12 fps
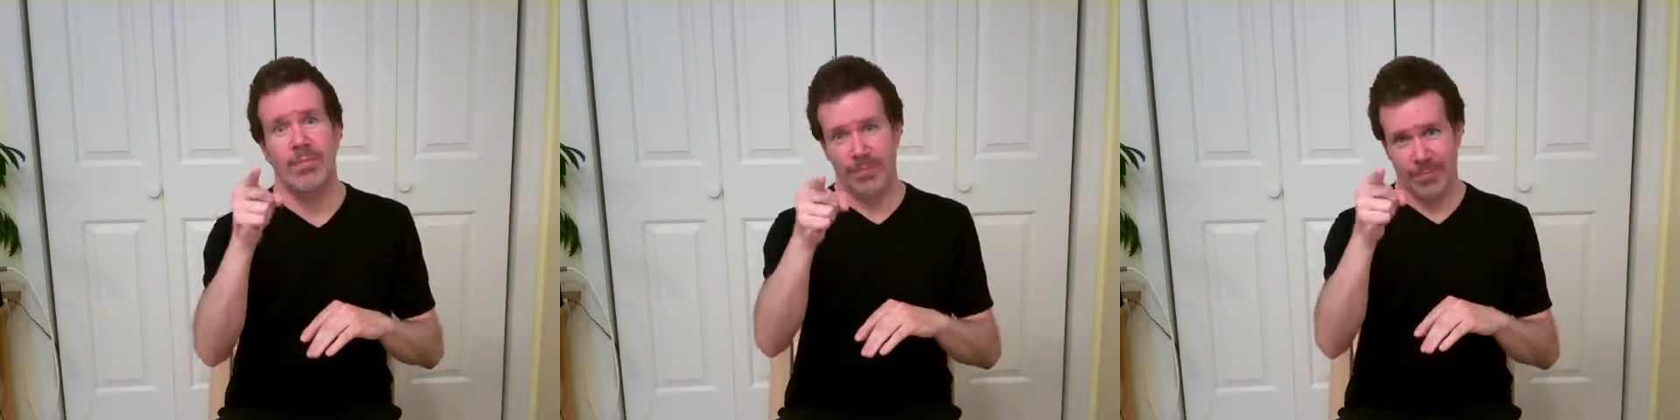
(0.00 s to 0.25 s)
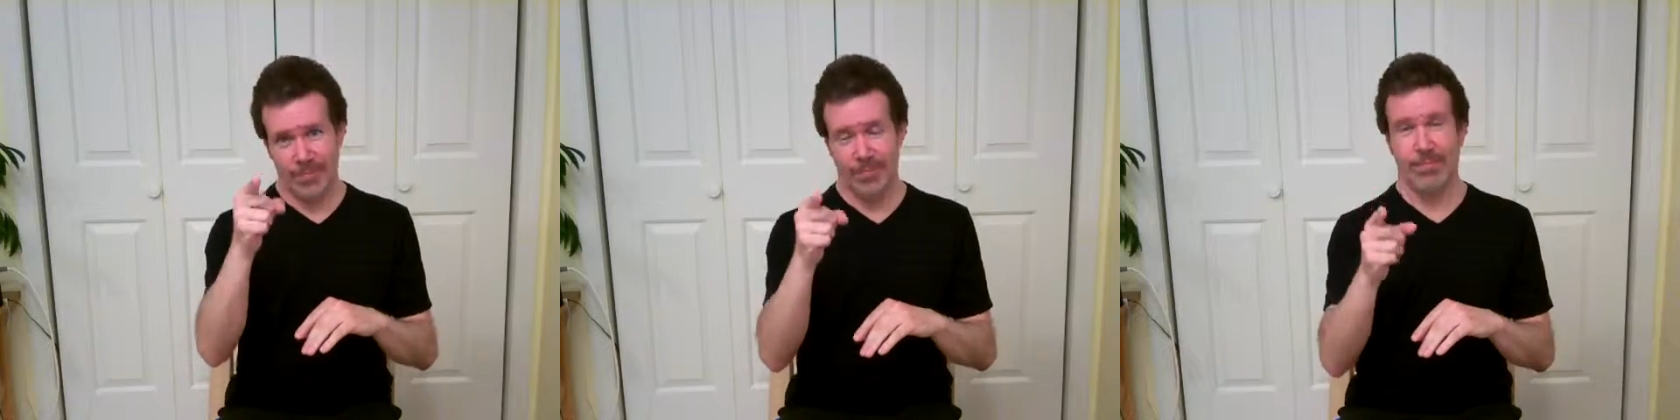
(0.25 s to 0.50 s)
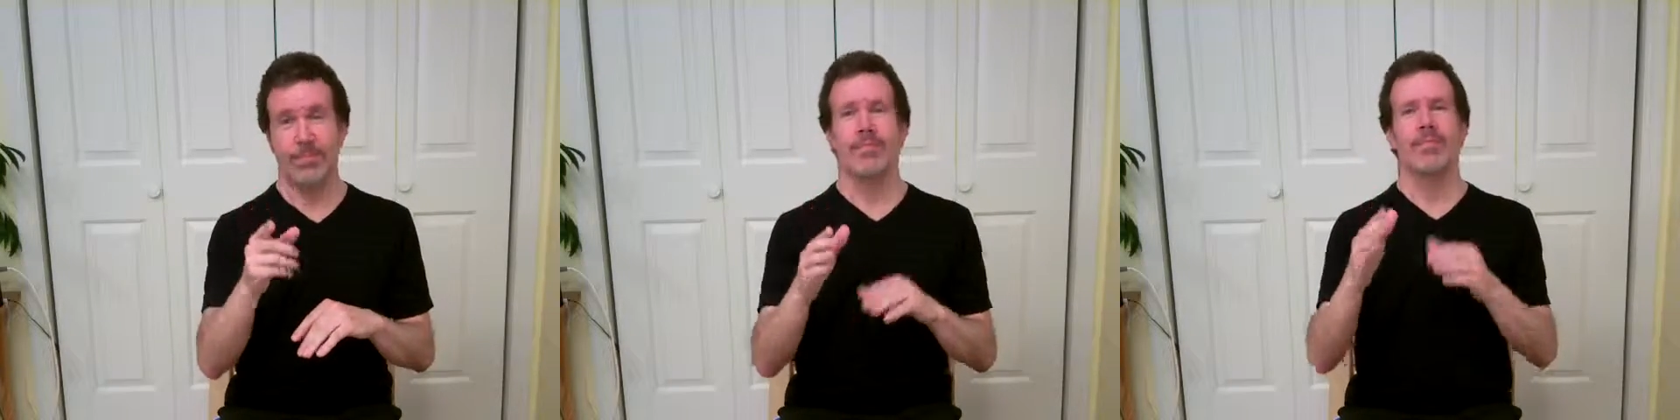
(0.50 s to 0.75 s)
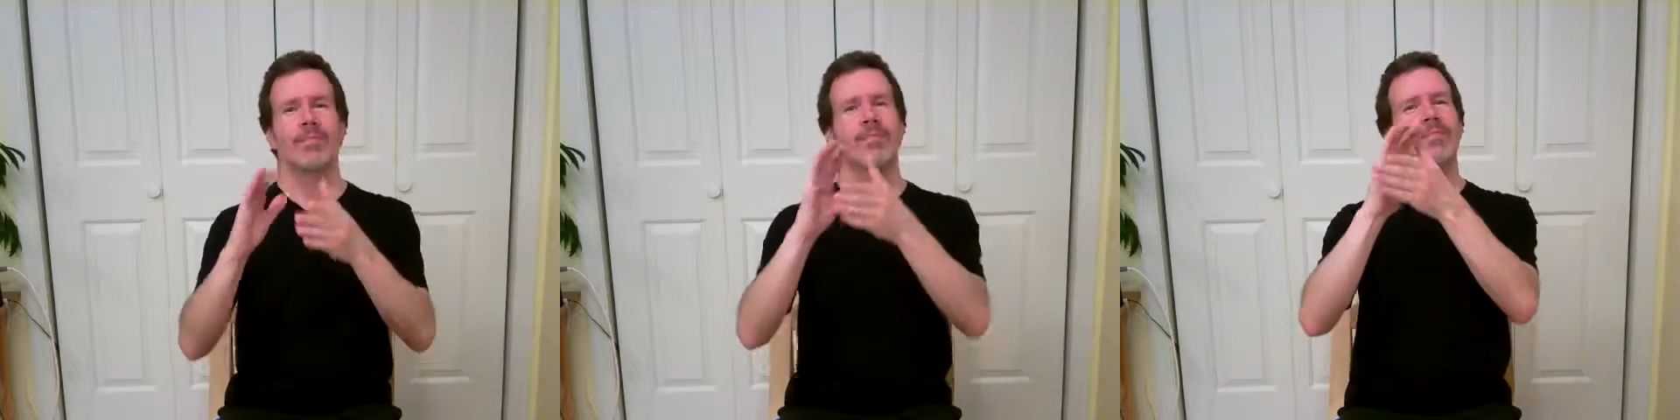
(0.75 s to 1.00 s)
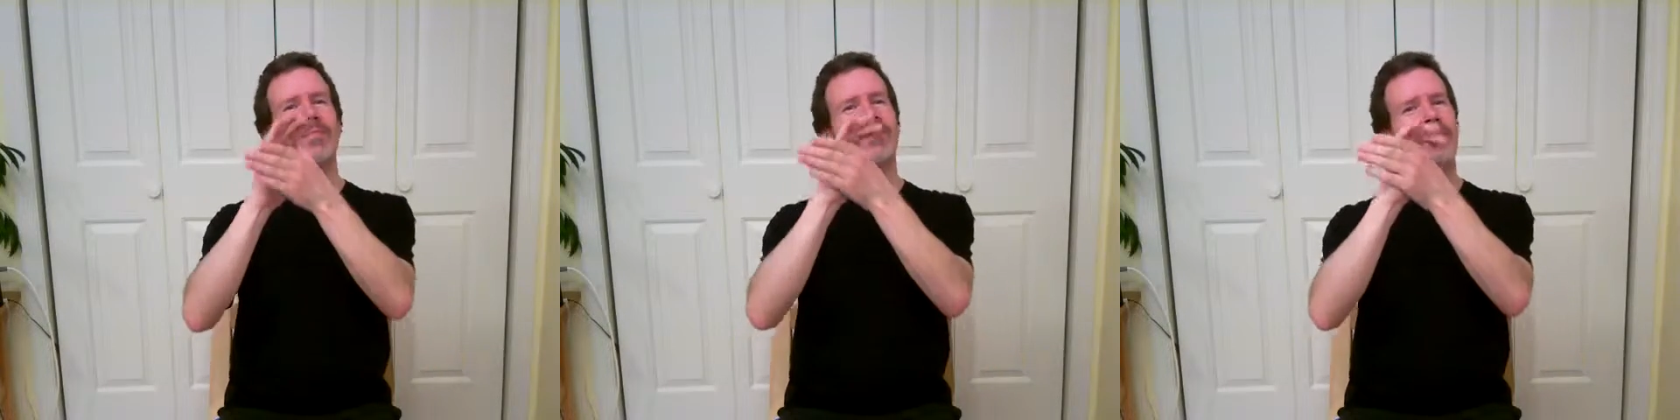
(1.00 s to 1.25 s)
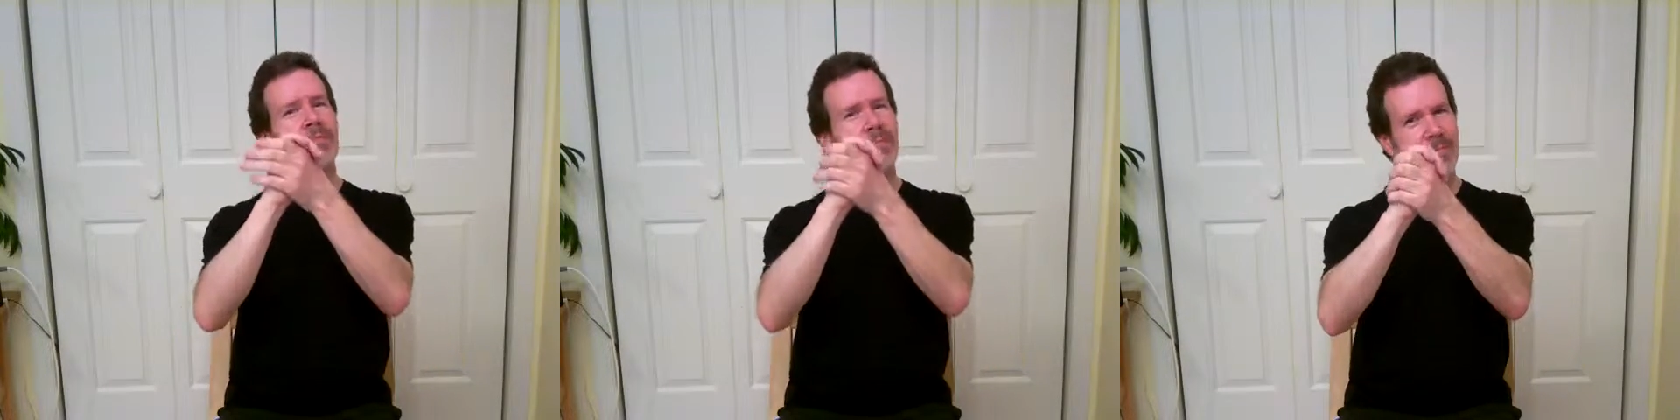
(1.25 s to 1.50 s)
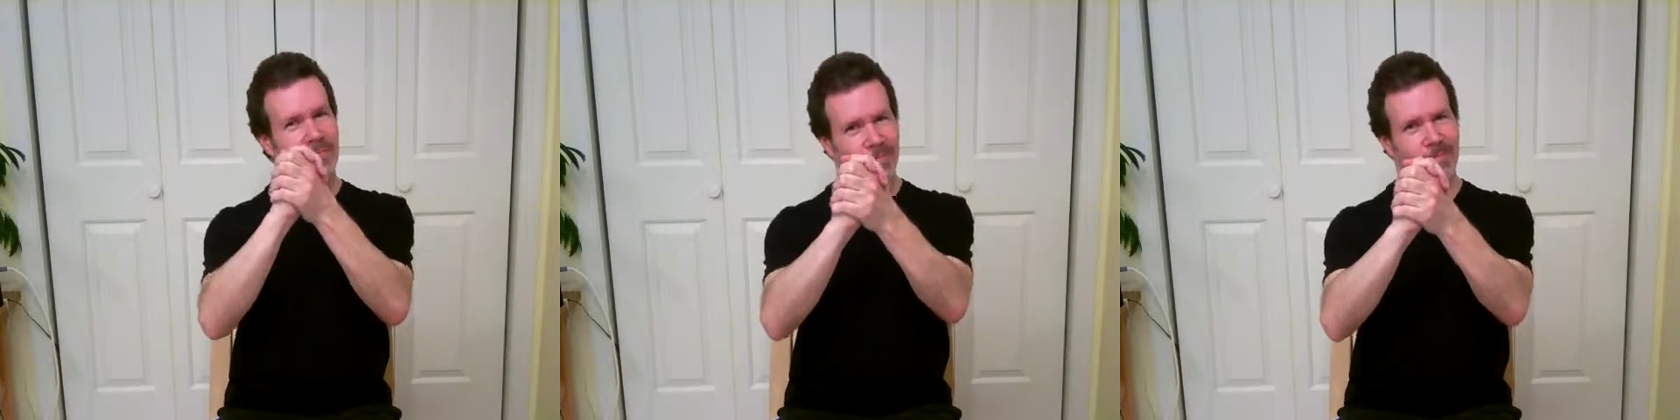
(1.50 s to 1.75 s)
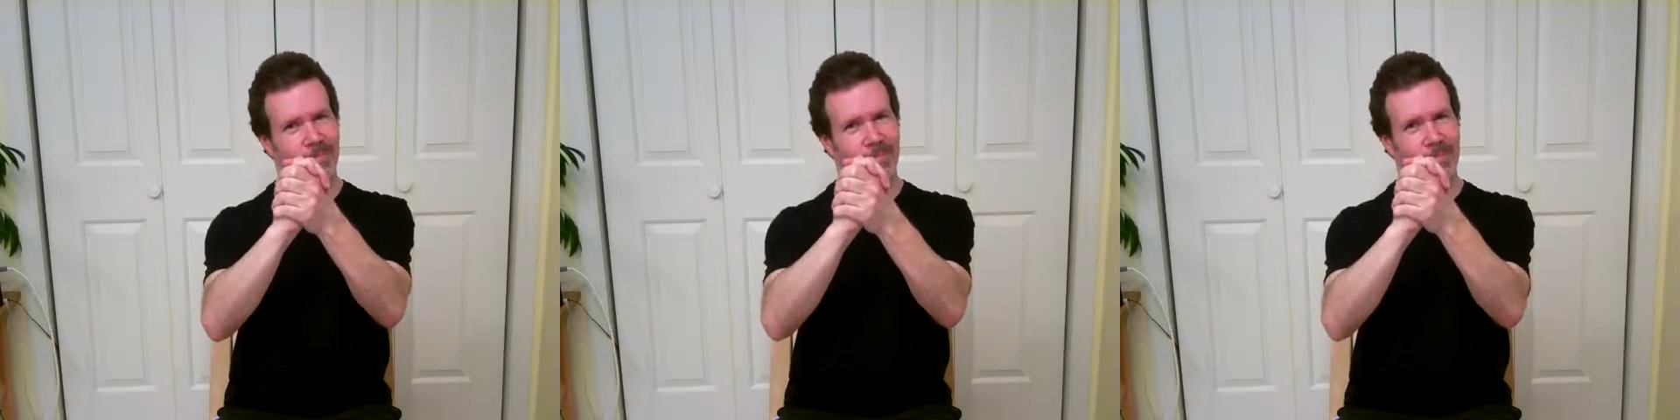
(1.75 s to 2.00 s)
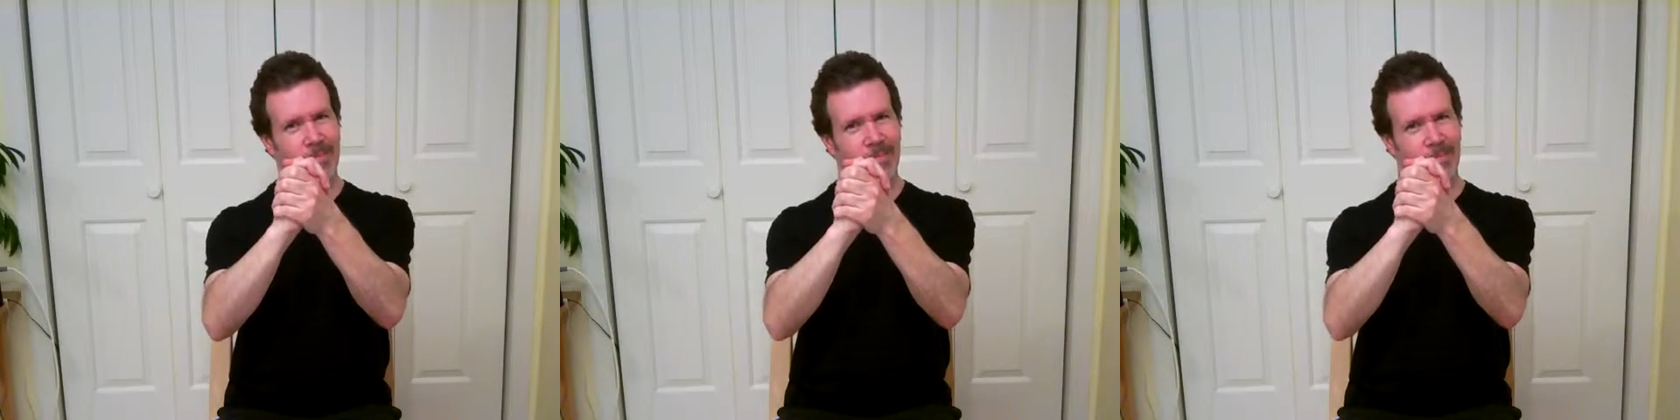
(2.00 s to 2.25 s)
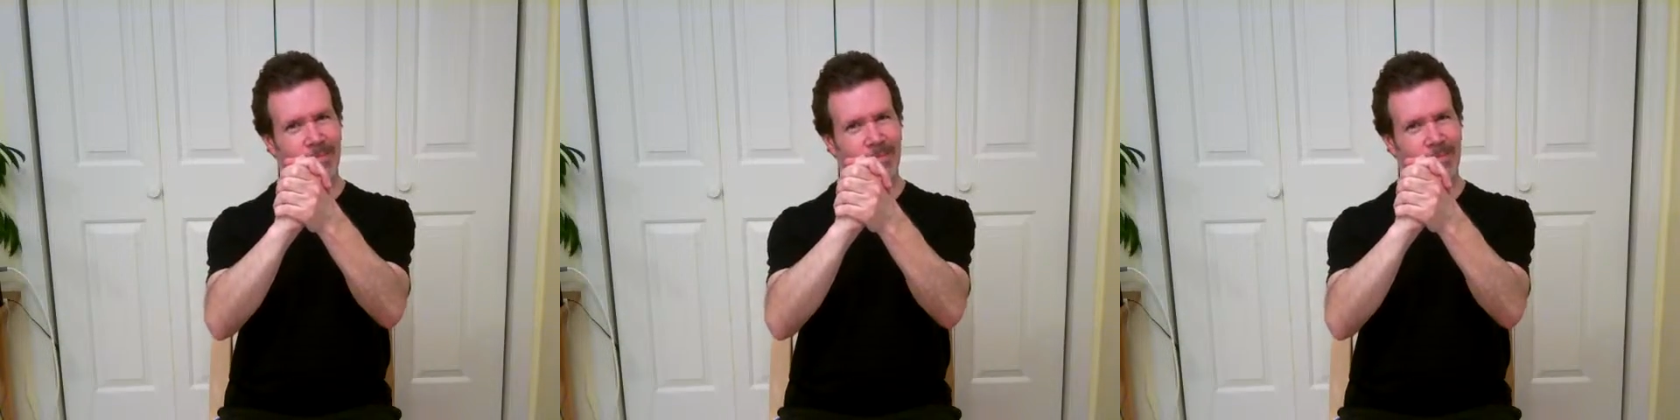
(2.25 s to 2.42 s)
This has been a podcast of the Governor's Study